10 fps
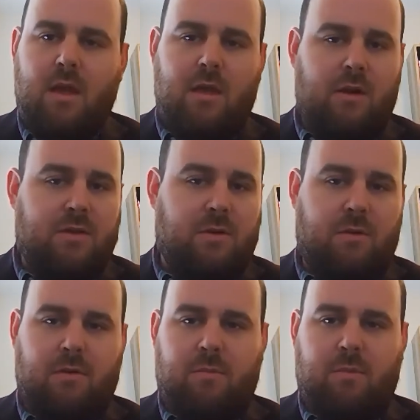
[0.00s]
and
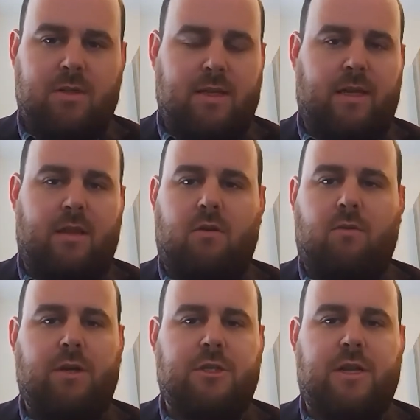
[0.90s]
also books like you know
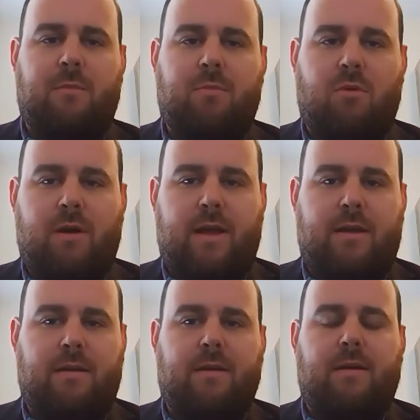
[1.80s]
Rich Dad Poor
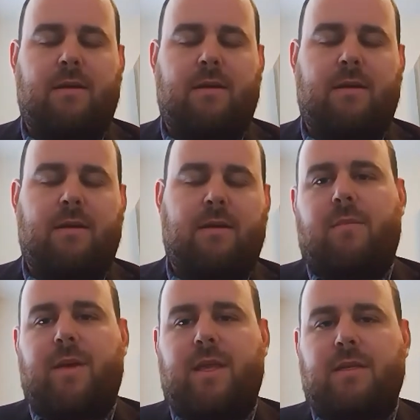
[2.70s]
Dad.
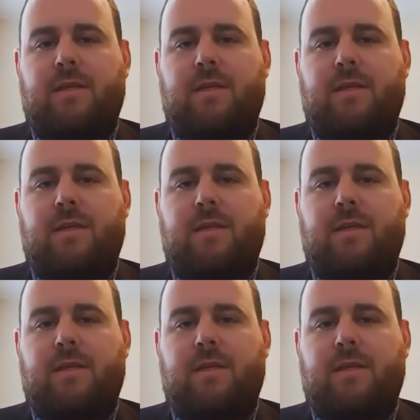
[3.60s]
Um, I think